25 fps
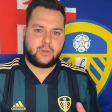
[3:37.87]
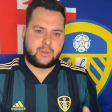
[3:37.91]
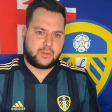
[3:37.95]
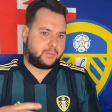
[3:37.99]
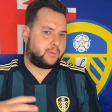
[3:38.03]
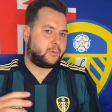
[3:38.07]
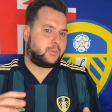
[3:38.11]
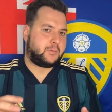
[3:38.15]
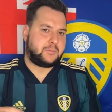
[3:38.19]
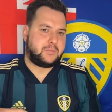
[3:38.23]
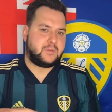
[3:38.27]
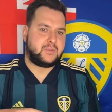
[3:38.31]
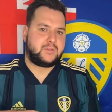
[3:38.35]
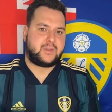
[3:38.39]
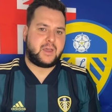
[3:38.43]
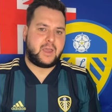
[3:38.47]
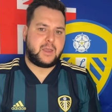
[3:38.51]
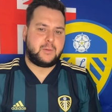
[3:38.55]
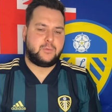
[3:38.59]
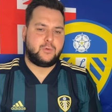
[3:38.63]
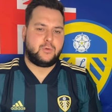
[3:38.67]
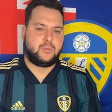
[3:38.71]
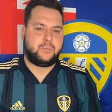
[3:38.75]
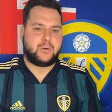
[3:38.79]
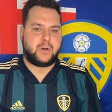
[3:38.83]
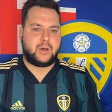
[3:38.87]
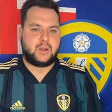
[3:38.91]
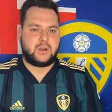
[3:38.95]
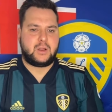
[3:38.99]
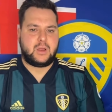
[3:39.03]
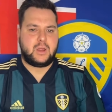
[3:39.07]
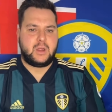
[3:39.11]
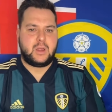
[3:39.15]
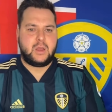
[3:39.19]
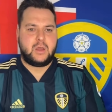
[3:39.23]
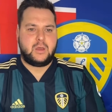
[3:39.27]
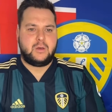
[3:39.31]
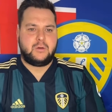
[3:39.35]
They're probably mid-table, but
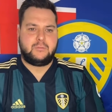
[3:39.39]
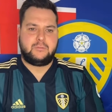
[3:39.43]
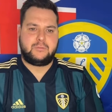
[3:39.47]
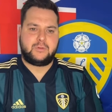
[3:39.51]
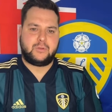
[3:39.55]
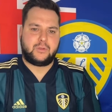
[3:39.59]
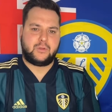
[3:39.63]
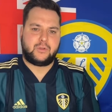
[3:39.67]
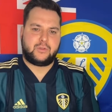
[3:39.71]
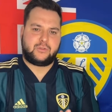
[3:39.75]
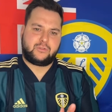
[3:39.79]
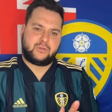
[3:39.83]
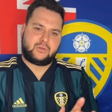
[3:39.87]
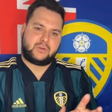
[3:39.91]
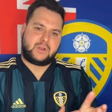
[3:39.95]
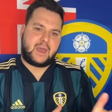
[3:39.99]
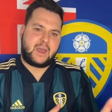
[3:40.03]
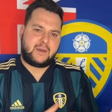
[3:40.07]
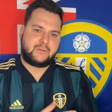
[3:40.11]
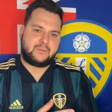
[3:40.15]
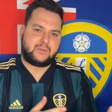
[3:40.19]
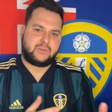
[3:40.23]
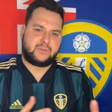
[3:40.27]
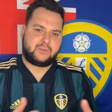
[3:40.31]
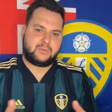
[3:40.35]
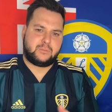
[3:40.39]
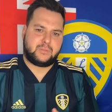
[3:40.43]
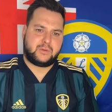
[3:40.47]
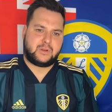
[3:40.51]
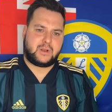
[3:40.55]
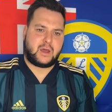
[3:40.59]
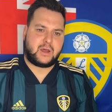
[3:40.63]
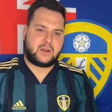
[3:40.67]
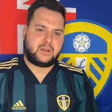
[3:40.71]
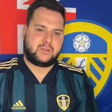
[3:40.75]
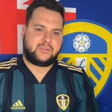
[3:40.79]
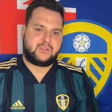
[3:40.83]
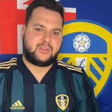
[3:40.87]
Villa's sort of having some
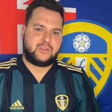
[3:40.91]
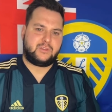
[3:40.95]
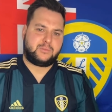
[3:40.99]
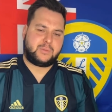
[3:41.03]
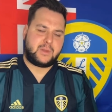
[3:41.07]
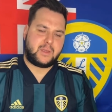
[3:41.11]
banana skins.